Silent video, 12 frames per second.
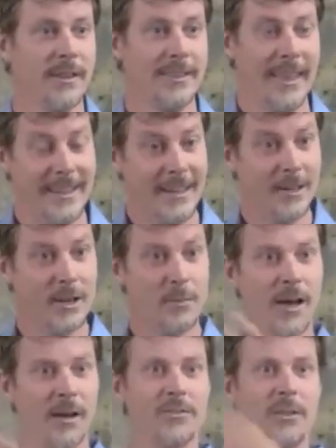thinking
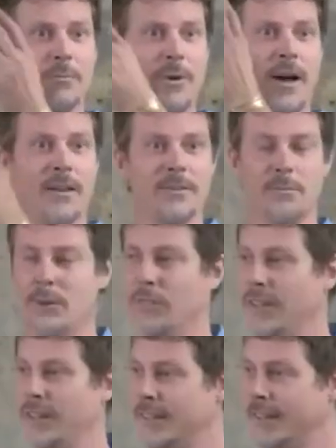about some possible
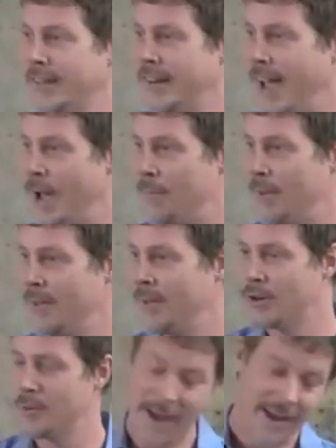thing that could happen
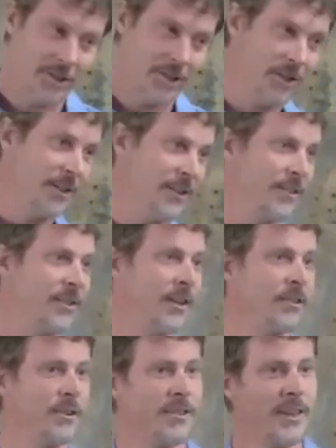or imagining this
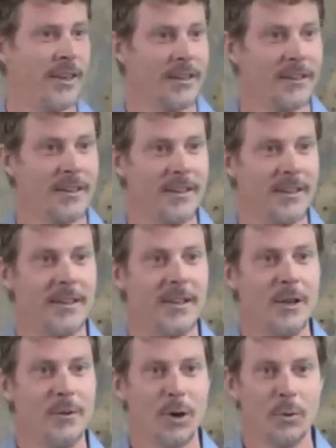other thing,
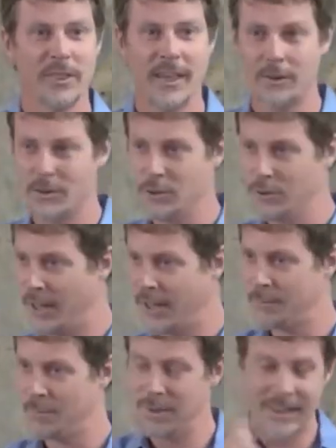but without you
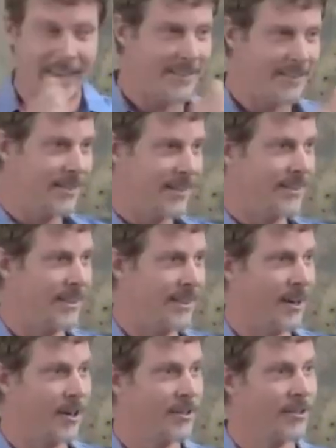like placing it
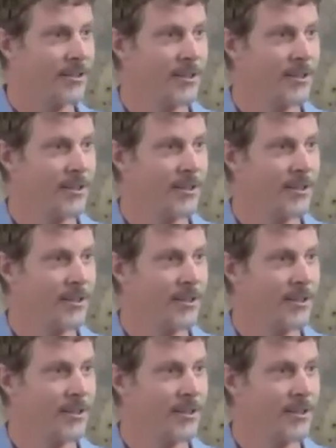there,